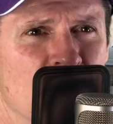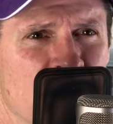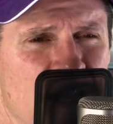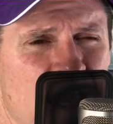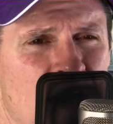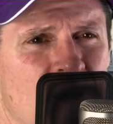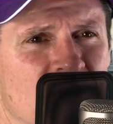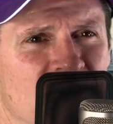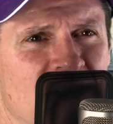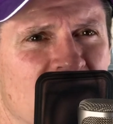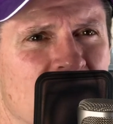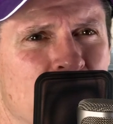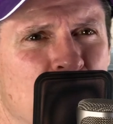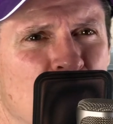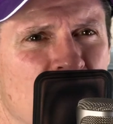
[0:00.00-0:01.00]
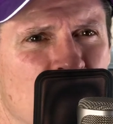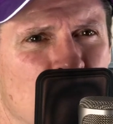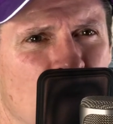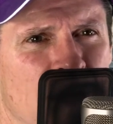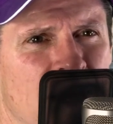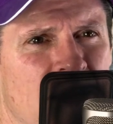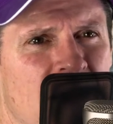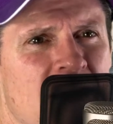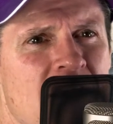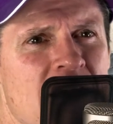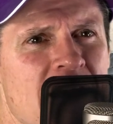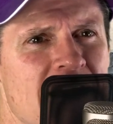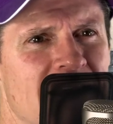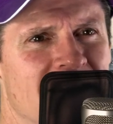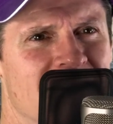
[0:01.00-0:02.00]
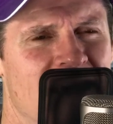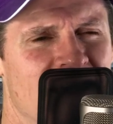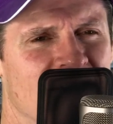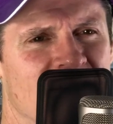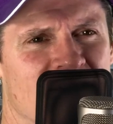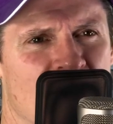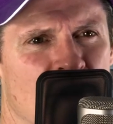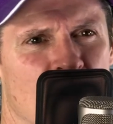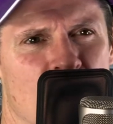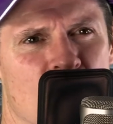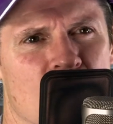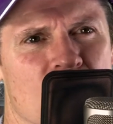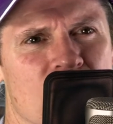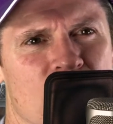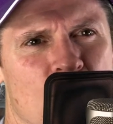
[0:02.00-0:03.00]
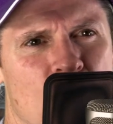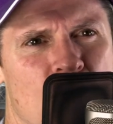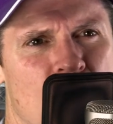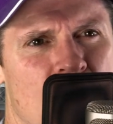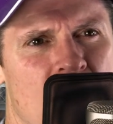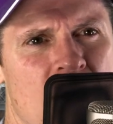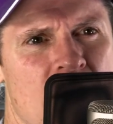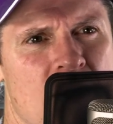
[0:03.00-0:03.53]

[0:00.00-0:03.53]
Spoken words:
now, it's at the point where it takes so long for